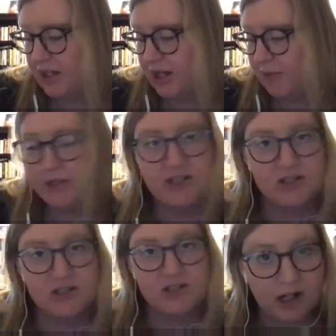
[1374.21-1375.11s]

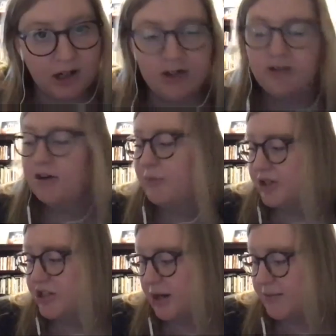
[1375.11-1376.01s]
bookstore or
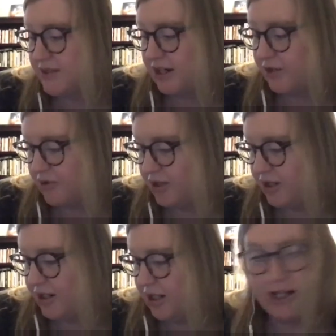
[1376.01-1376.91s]

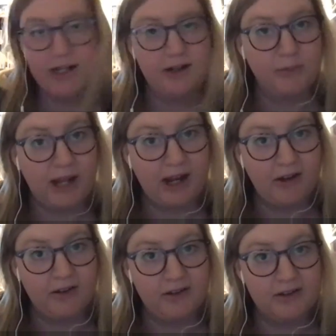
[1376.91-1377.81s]
bookshop.org, and it'll be
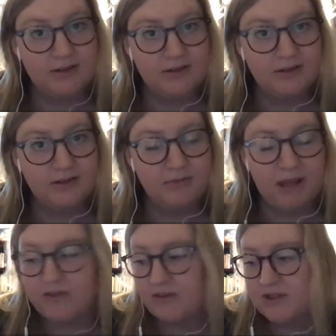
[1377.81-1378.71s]
out
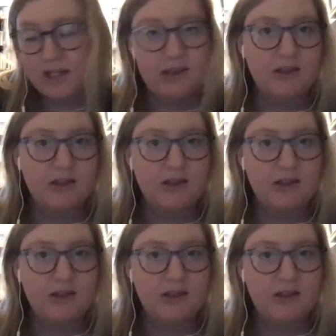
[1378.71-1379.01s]
May 15th.